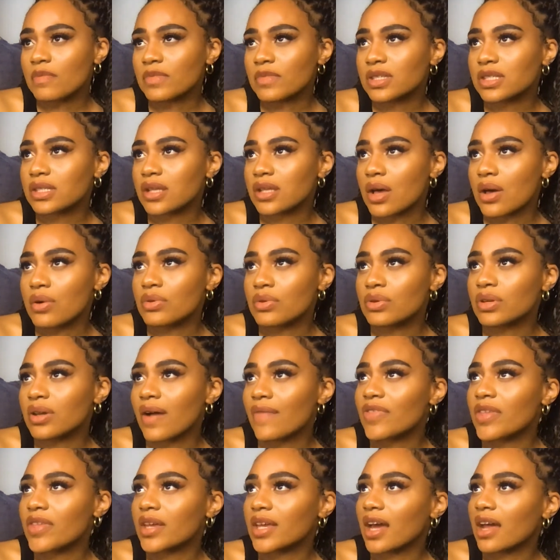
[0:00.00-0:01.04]
so you
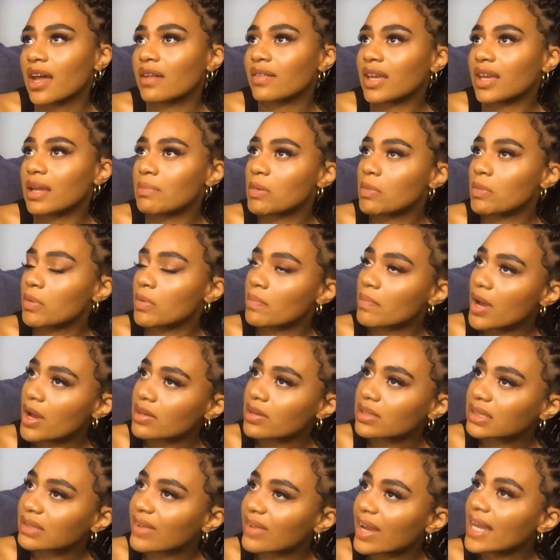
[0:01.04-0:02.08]
have to kind of keep people
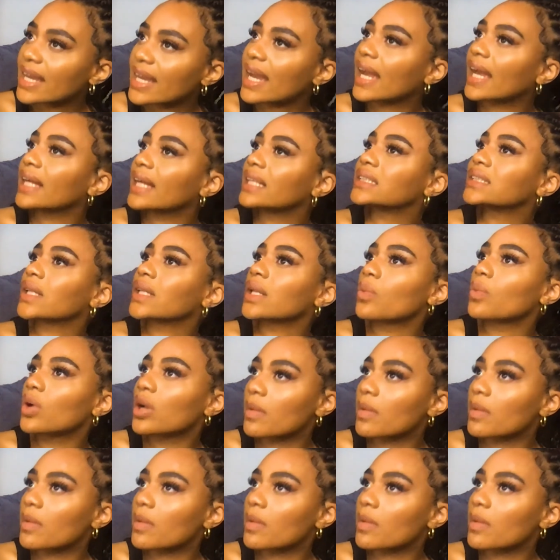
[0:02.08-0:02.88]
motivated so they want to